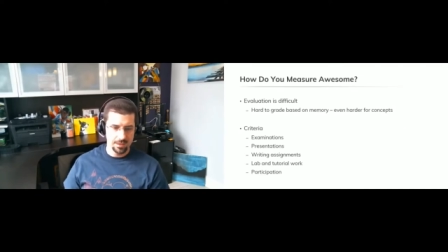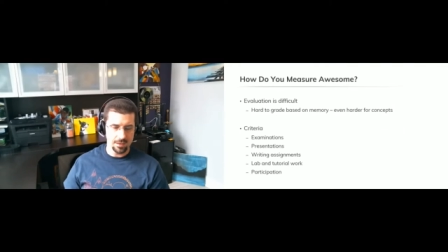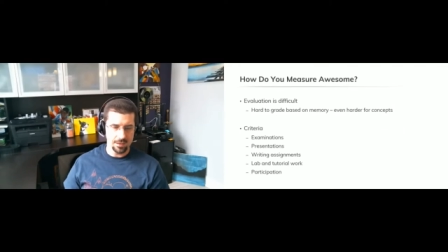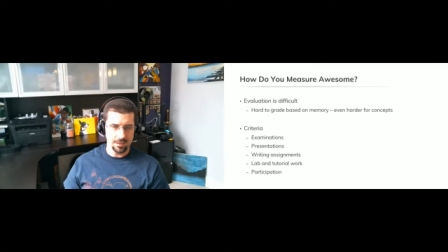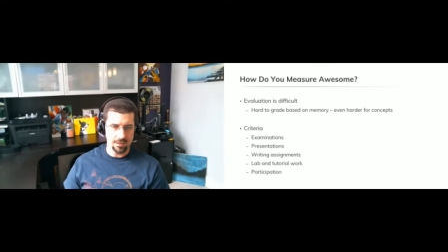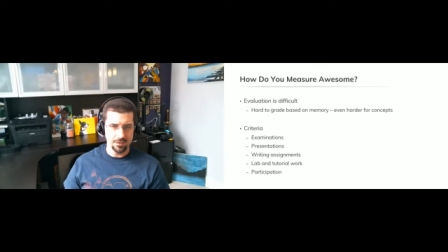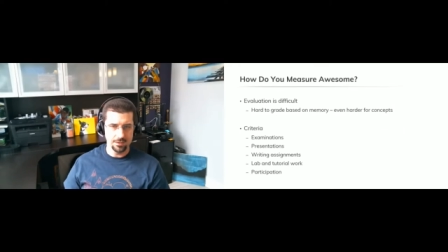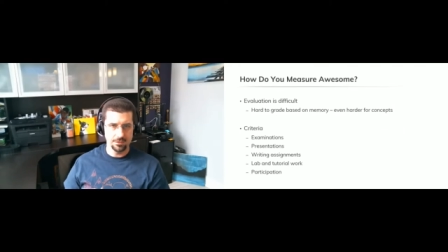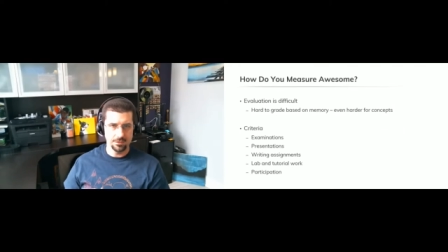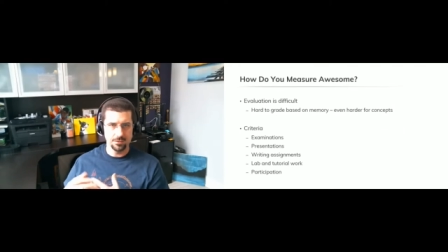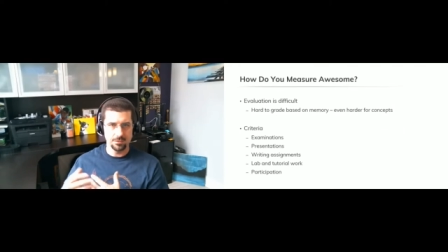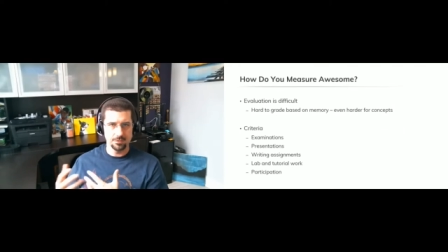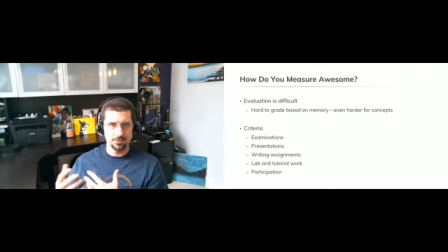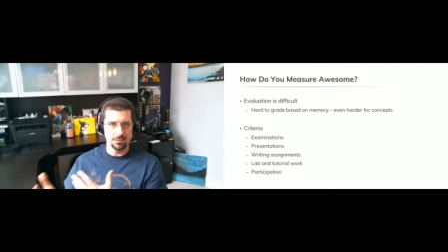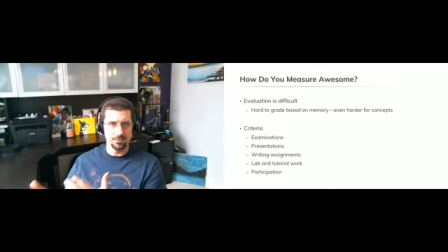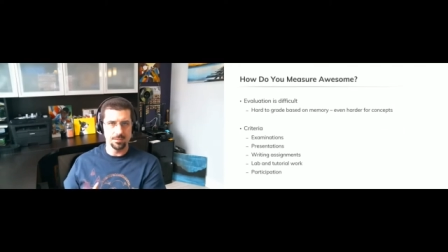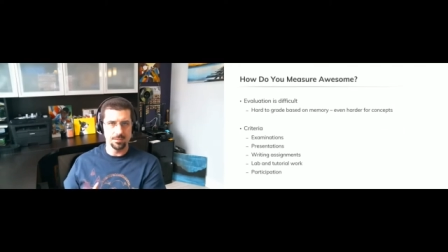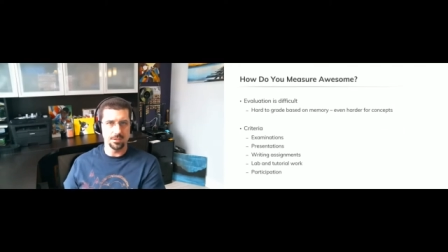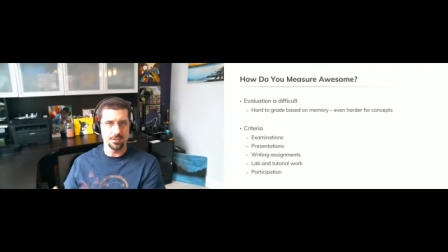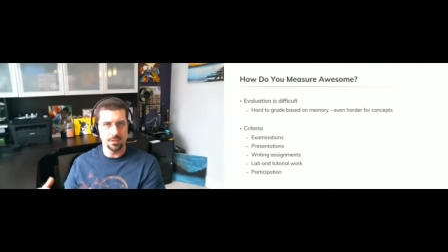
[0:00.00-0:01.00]
is
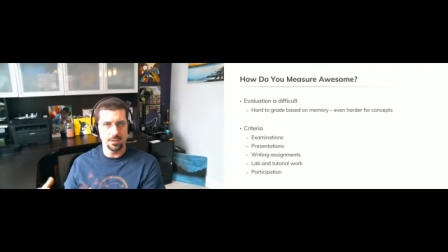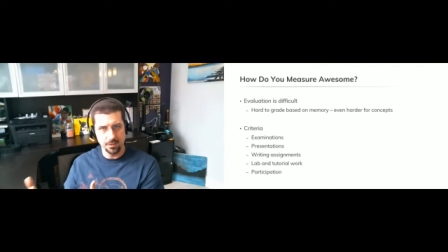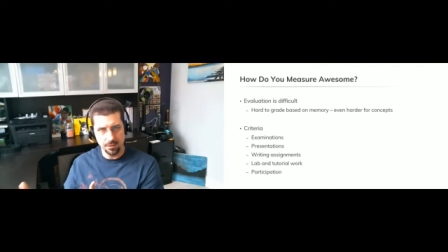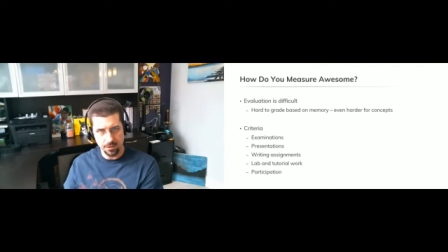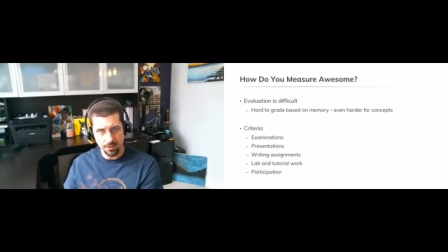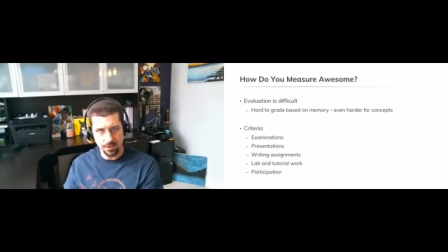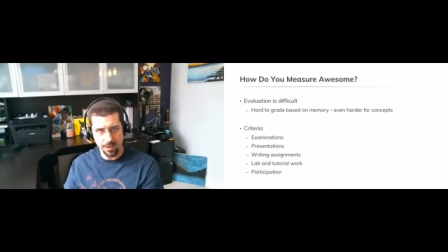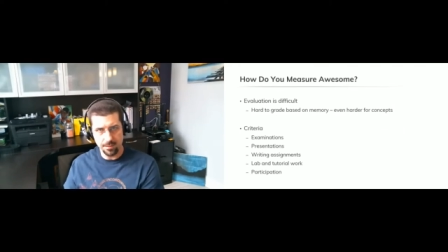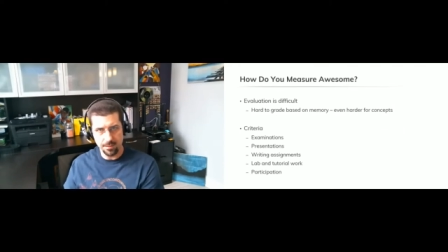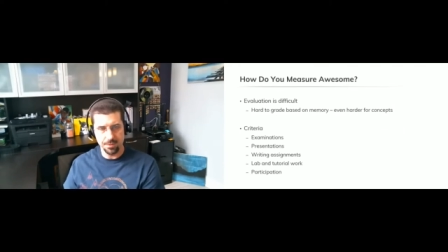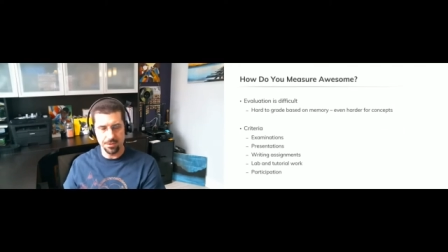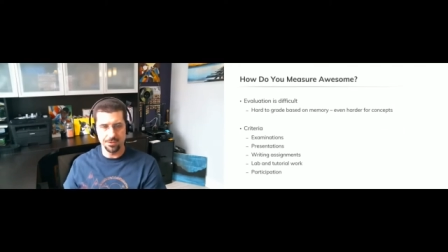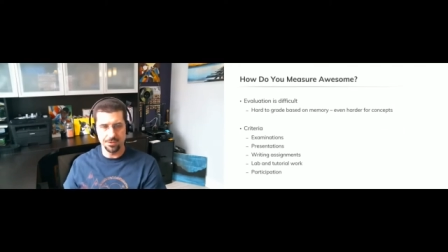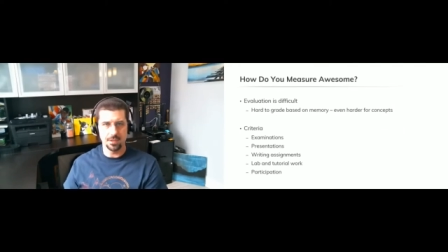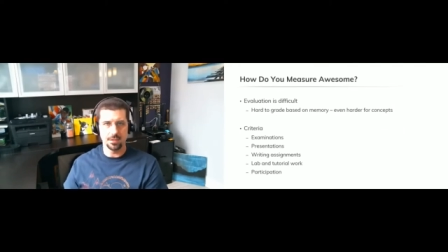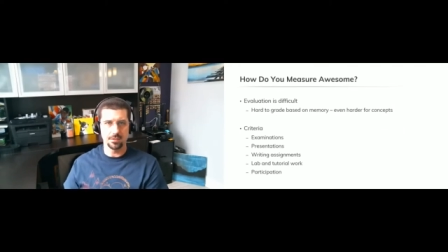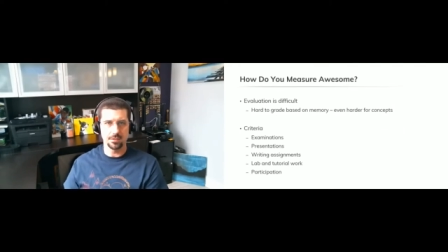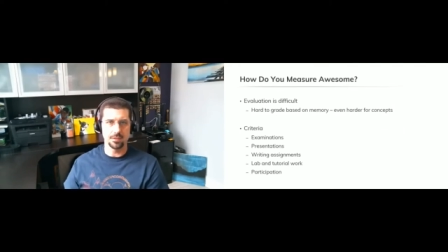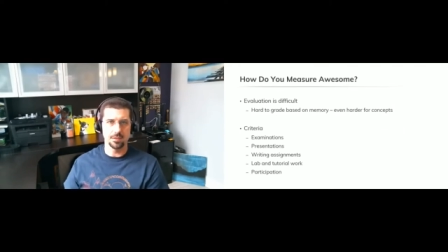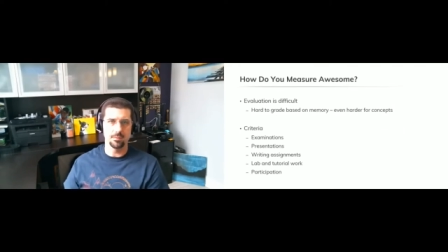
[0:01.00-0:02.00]
the material i'm
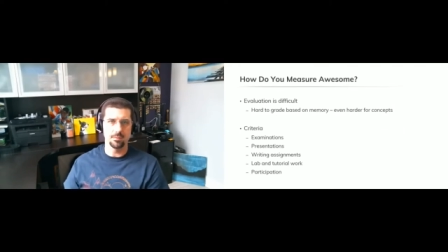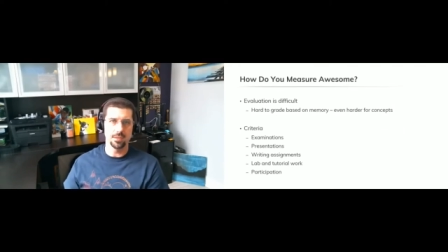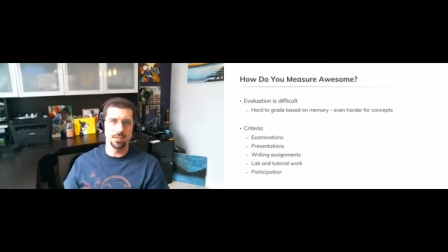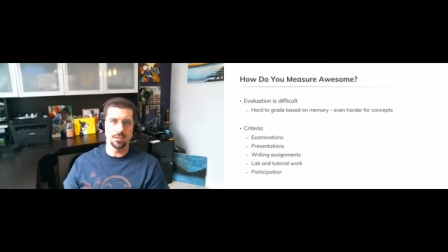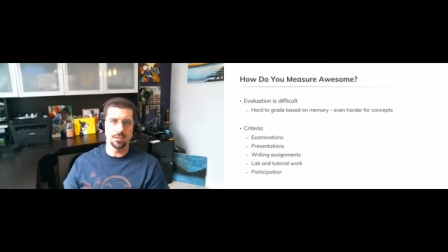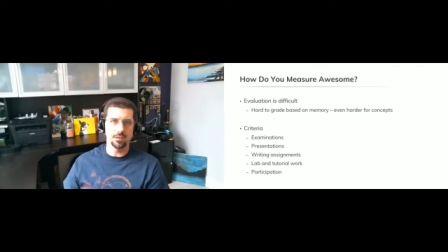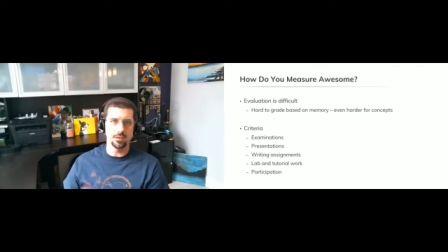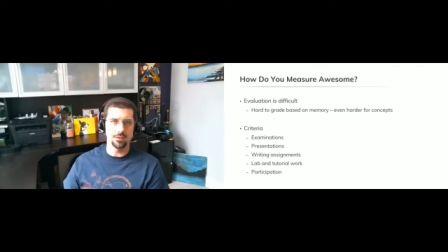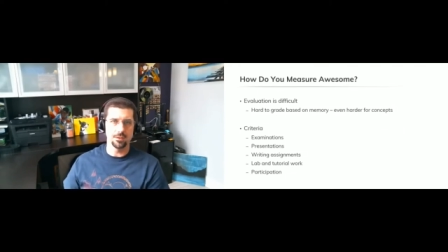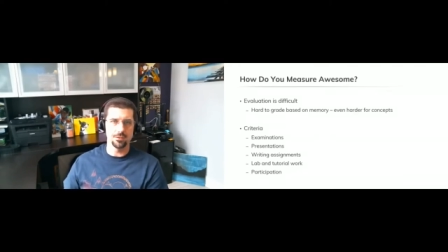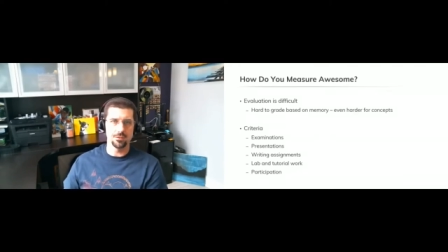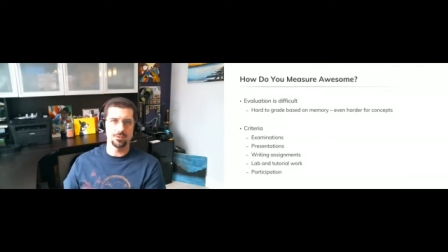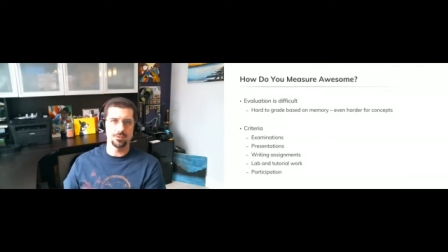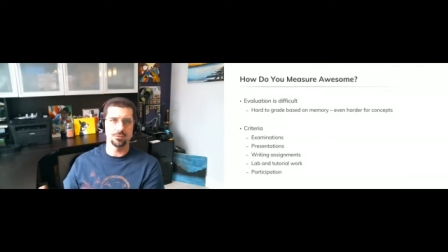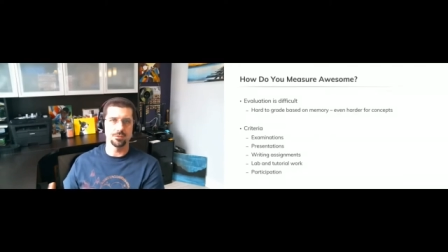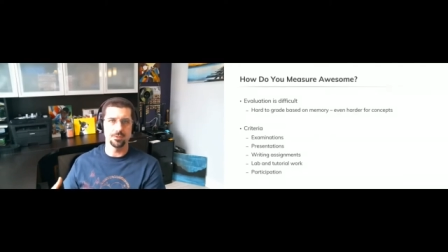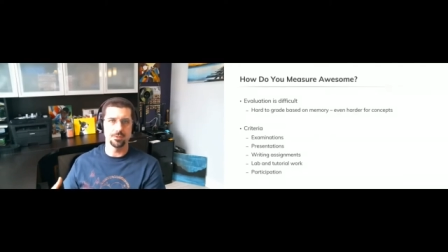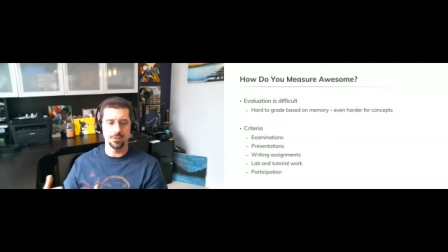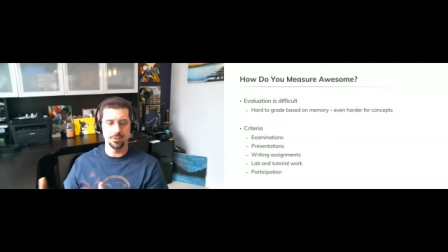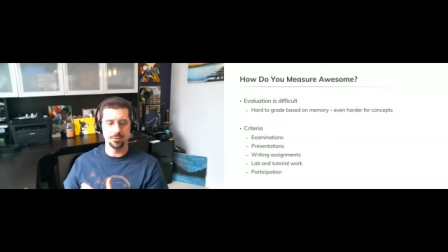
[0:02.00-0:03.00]
presenting being
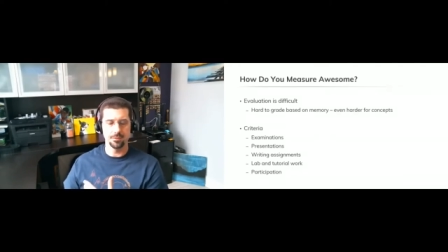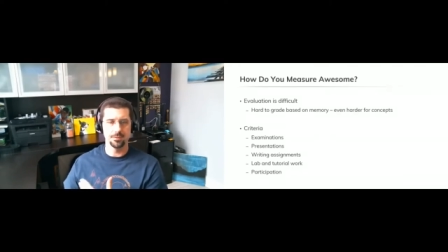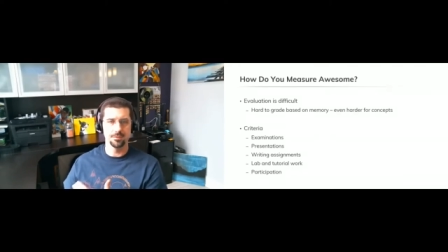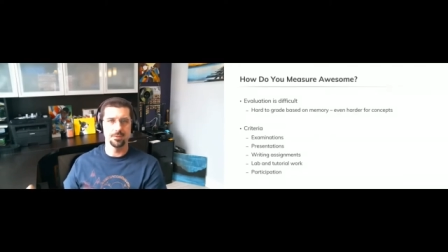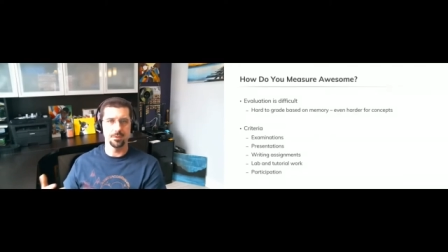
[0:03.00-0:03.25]
understood or